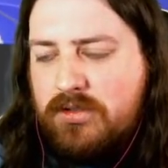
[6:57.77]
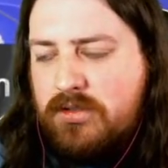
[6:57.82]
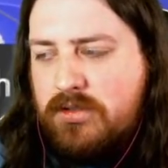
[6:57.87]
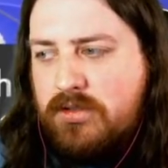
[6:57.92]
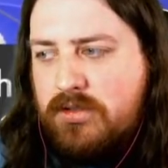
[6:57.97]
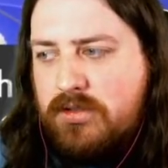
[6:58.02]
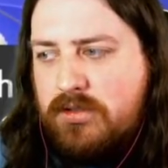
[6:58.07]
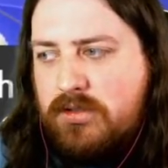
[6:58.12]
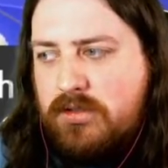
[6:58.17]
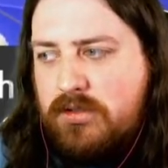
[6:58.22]

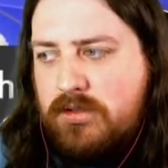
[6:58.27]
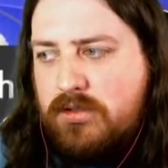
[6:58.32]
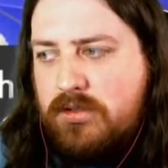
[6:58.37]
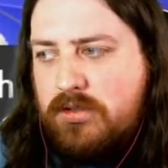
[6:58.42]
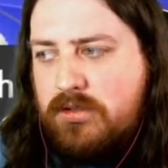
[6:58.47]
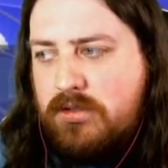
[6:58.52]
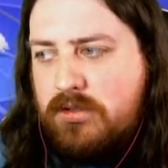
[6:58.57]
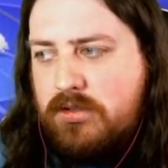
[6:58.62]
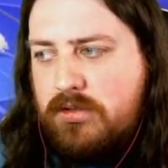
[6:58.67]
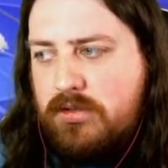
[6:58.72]

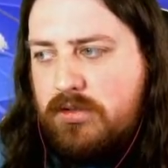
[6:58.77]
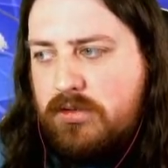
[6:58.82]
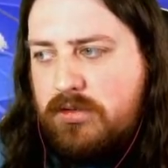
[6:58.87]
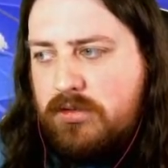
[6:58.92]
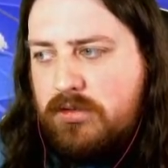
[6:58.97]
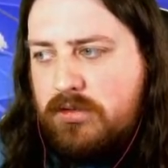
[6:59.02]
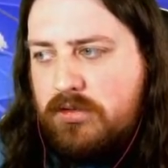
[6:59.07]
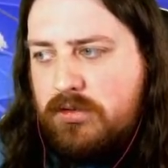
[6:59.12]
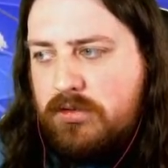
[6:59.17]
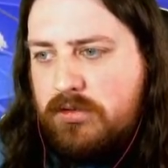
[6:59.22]

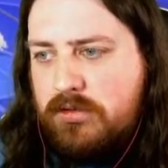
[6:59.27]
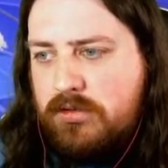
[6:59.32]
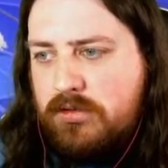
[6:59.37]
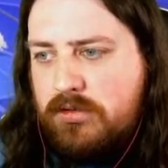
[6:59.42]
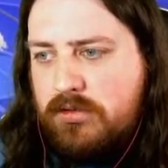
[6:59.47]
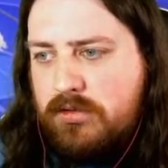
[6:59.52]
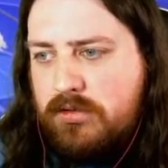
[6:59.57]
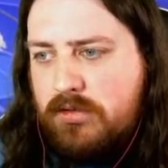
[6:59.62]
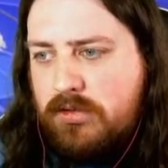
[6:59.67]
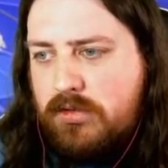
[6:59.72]

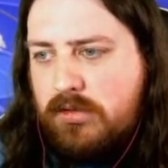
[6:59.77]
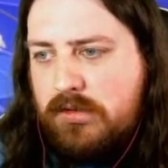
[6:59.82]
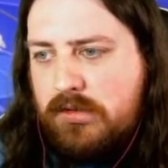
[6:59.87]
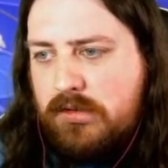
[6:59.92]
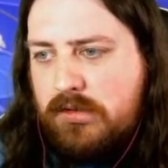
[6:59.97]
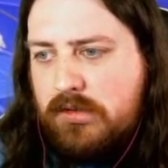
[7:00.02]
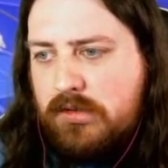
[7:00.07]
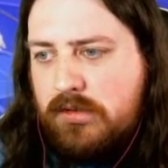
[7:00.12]
No one is speaking in this clip.